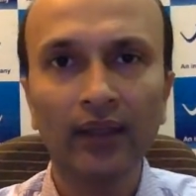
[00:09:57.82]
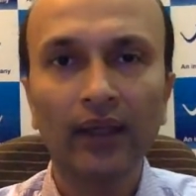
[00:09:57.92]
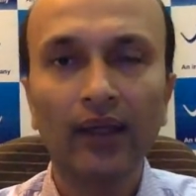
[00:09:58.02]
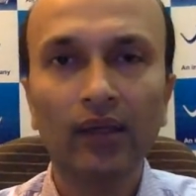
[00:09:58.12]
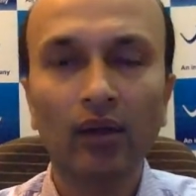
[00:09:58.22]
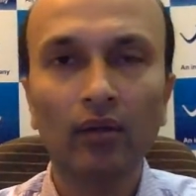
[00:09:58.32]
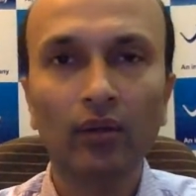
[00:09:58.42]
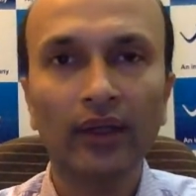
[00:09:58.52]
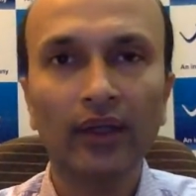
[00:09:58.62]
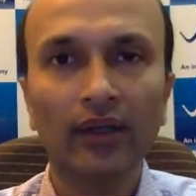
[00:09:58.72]
It's
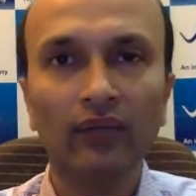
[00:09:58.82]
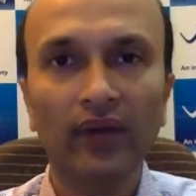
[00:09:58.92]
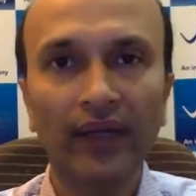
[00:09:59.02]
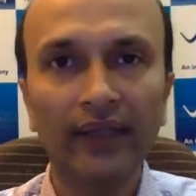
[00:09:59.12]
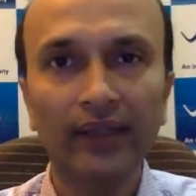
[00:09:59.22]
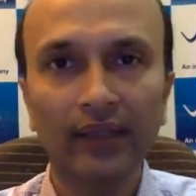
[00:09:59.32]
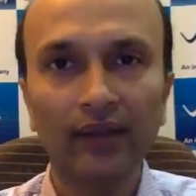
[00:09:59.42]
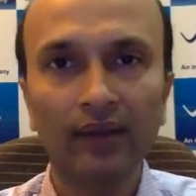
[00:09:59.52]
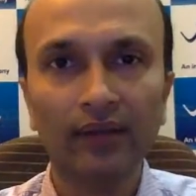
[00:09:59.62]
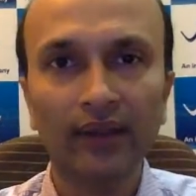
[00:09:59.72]
altogether a very detailed
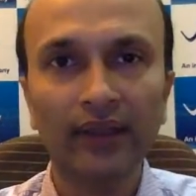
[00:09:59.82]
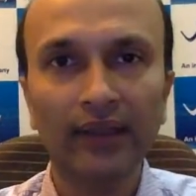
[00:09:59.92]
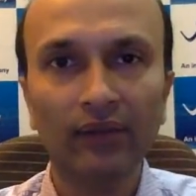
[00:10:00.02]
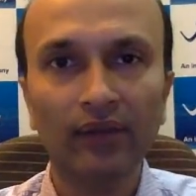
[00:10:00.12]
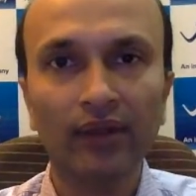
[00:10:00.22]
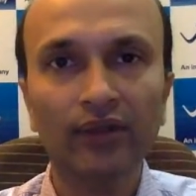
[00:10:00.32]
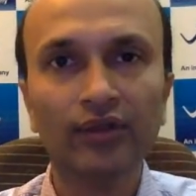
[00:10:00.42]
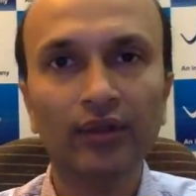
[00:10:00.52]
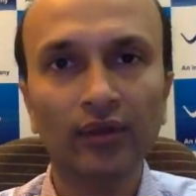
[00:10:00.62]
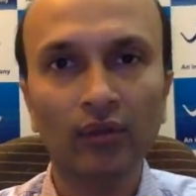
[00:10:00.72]
study and
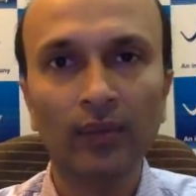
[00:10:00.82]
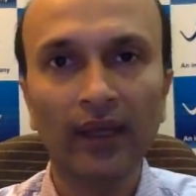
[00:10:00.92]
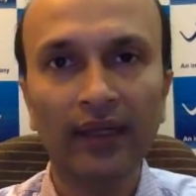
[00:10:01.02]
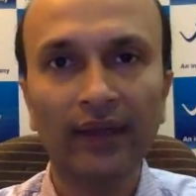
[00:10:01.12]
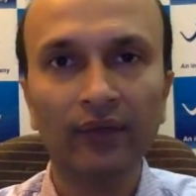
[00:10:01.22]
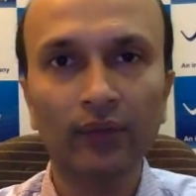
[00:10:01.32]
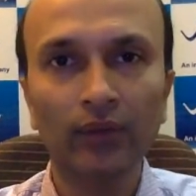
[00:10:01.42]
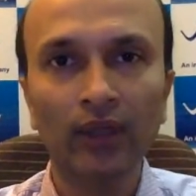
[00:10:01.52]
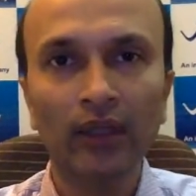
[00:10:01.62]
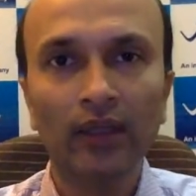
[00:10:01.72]
research. You might have to
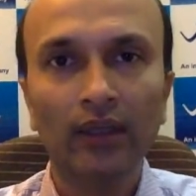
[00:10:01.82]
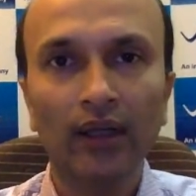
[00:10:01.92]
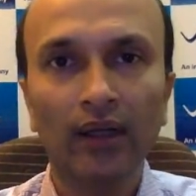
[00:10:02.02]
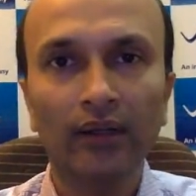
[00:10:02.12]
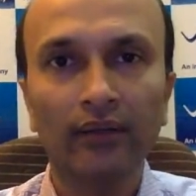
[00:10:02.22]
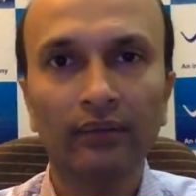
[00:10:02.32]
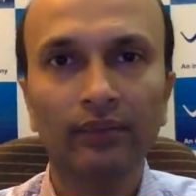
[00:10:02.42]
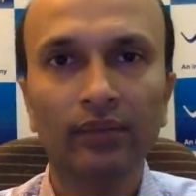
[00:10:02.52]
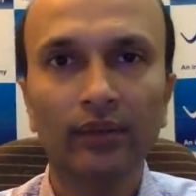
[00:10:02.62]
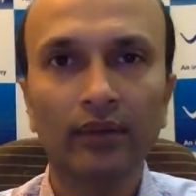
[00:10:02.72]
uh,
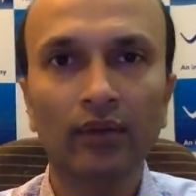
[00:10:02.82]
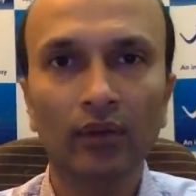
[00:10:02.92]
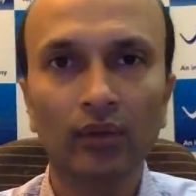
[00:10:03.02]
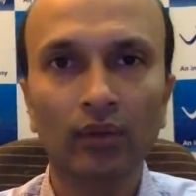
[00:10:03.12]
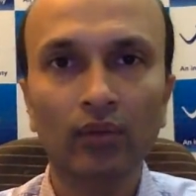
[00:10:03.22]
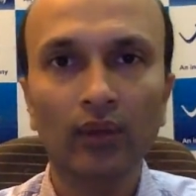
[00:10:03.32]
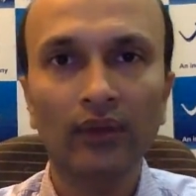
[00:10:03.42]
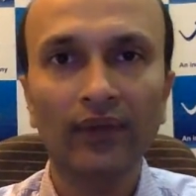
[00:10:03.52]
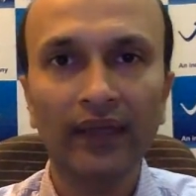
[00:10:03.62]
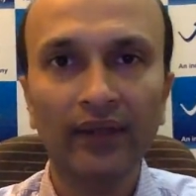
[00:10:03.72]
go through a
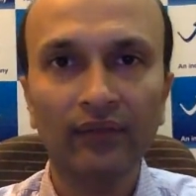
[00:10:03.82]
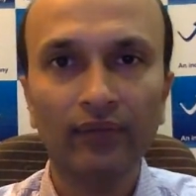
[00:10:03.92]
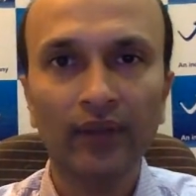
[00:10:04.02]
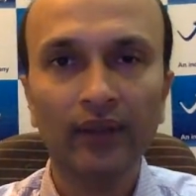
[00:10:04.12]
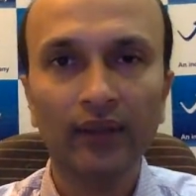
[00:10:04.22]
very different